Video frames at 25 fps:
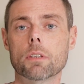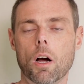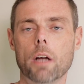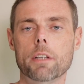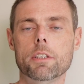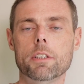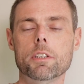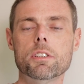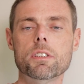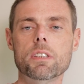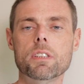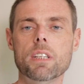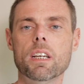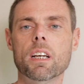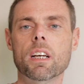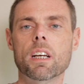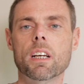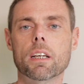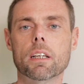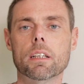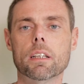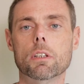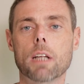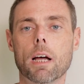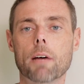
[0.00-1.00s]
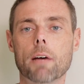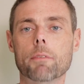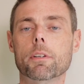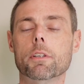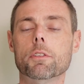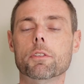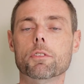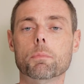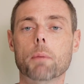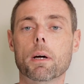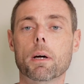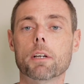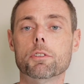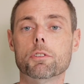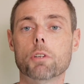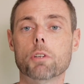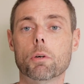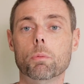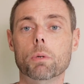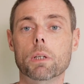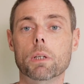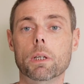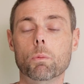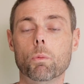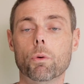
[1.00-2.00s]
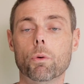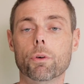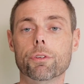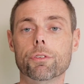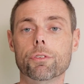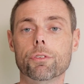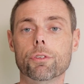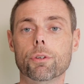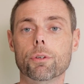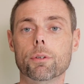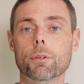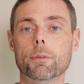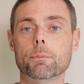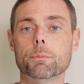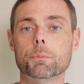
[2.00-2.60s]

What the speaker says: I just didn't love it as much as I really wanted to.